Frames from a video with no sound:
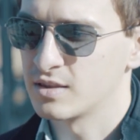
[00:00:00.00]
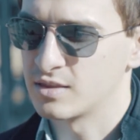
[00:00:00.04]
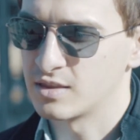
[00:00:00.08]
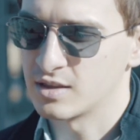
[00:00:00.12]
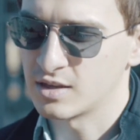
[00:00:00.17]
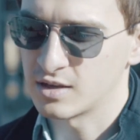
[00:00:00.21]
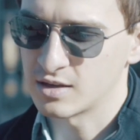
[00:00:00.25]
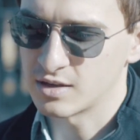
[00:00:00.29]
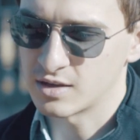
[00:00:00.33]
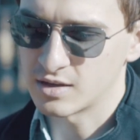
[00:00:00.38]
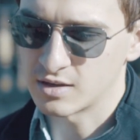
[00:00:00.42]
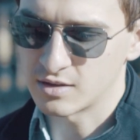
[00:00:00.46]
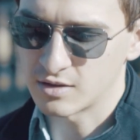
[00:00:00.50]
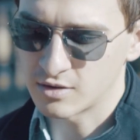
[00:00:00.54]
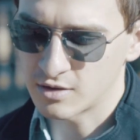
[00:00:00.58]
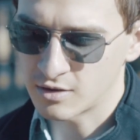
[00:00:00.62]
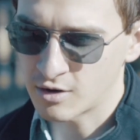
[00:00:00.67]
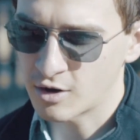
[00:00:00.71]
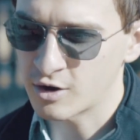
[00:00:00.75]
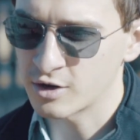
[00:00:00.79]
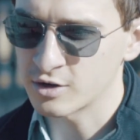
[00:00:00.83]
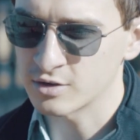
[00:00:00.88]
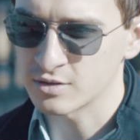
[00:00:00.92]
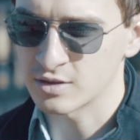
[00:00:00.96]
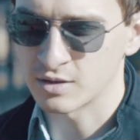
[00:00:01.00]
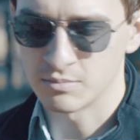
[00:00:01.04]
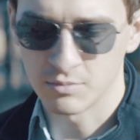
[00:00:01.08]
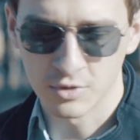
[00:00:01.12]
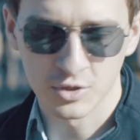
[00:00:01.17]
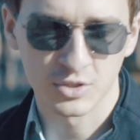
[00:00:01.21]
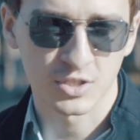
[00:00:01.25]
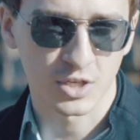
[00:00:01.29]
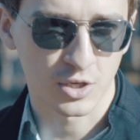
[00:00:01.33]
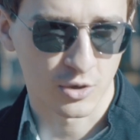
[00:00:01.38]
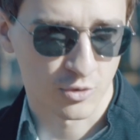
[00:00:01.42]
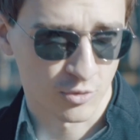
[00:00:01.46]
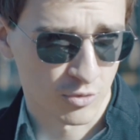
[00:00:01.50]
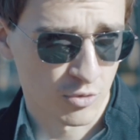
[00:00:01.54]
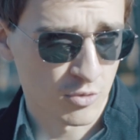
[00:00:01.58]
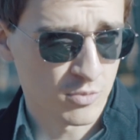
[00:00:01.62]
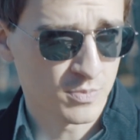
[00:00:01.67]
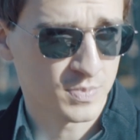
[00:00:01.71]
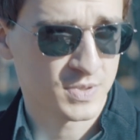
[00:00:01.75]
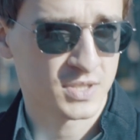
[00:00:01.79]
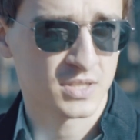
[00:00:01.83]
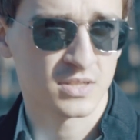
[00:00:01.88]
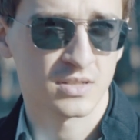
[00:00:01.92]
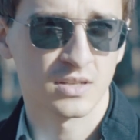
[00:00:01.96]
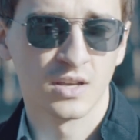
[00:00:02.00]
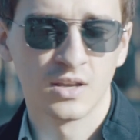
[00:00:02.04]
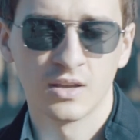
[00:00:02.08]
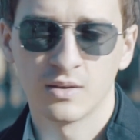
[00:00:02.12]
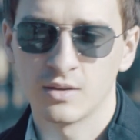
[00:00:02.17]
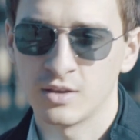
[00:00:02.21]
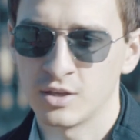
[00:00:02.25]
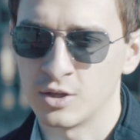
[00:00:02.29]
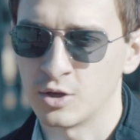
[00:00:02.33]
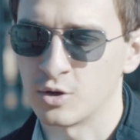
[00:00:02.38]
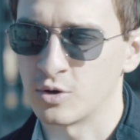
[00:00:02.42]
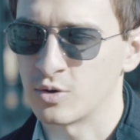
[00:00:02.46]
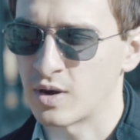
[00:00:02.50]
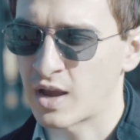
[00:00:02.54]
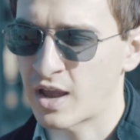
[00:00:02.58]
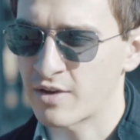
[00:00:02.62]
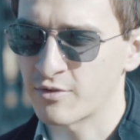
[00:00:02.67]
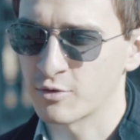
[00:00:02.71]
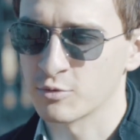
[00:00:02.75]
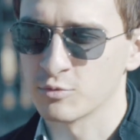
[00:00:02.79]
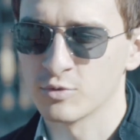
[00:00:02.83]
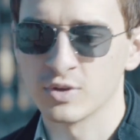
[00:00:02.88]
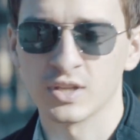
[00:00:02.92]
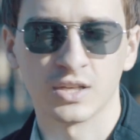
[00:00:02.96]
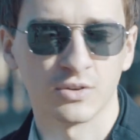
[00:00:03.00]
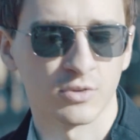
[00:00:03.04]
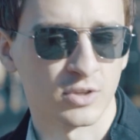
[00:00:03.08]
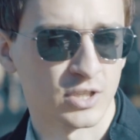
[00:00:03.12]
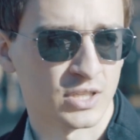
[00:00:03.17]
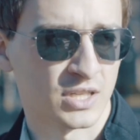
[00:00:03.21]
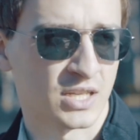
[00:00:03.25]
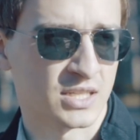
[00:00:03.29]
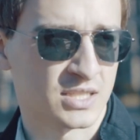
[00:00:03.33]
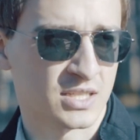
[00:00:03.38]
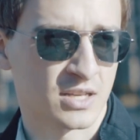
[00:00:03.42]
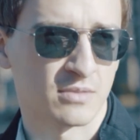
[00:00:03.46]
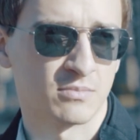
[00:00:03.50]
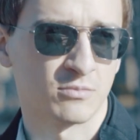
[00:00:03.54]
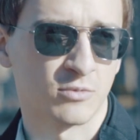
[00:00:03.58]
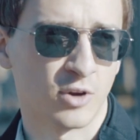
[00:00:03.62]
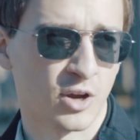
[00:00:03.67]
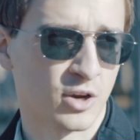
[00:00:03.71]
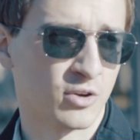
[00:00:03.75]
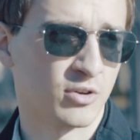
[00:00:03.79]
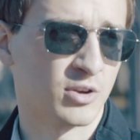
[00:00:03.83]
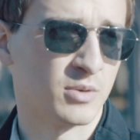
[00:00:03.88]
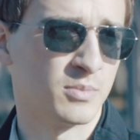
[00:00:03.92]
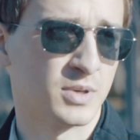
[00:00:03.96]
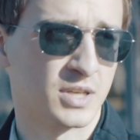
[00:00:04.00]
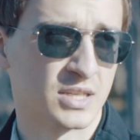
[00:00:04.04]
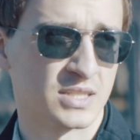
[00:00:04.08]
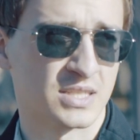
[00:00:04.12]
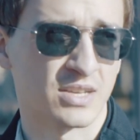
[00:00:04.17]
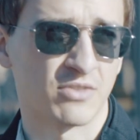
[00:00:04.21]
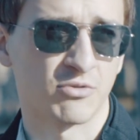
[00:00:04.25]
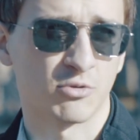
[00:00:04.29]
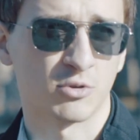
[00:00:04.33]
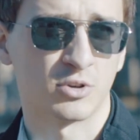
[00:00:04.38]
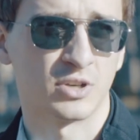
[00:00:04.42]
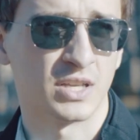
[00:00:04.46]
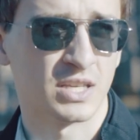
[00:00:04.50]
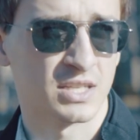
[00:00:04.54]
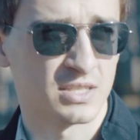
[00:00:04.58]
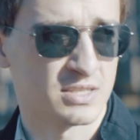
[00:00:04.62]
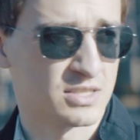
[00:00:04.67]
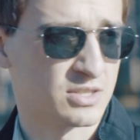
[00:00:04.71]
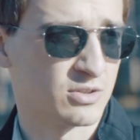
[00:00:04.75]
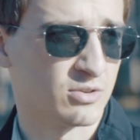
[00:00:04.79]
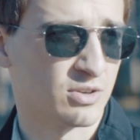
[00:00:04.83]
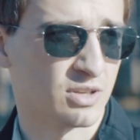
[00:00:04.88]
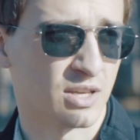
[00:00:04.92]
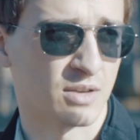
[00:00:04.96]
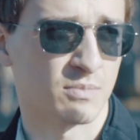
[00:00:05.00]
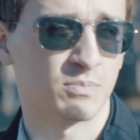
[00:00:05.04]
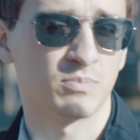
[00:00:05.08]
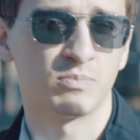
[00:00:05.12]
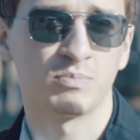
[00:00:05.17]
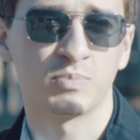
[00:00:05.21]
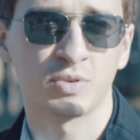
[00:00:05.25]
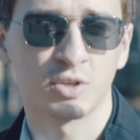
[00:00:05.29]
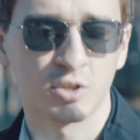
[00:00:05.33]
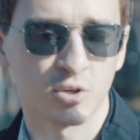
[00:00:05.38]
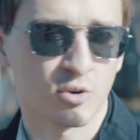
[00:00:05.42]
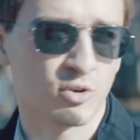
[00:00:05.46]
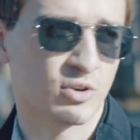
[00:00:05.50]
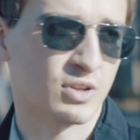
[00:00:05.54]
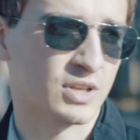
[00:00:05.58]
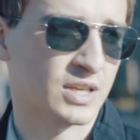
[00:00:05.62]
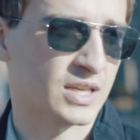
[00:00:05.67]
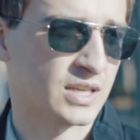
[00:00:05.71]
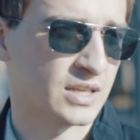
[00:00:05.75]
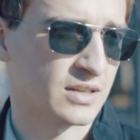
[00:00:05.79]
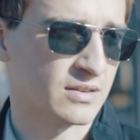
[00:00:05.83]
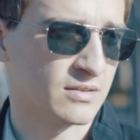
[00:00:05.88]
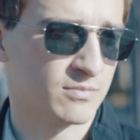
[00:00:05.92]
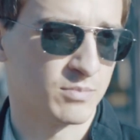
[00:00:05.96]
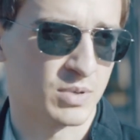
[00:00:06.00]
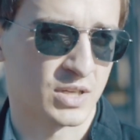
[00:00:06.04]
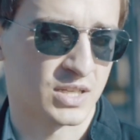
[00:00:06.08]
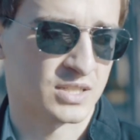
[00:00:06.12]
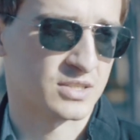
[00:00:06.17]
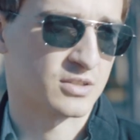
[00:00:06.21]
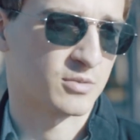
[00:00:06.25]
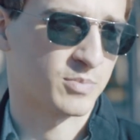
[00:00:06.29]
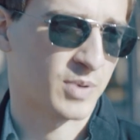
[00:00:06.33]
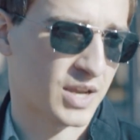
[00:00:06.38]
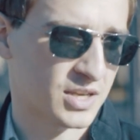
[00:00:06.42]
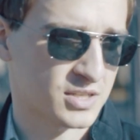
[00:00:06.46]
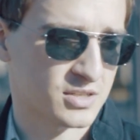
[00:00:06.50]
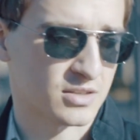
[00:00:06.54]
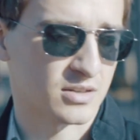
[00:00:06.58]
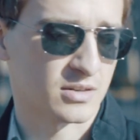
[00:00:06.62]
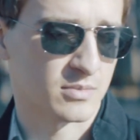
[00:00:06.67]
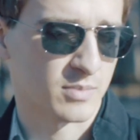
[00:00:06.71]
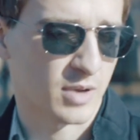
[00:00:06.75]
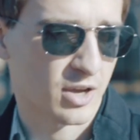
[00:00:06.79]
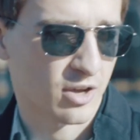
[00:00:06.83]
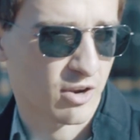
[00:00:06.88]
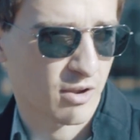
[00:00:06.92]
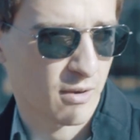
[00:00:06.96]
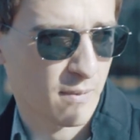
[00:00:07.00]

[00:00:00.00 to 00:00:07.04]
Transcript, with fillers: the art and music groups, have a really, really nice camaraderie because everyone is doing it purely because they're passionate about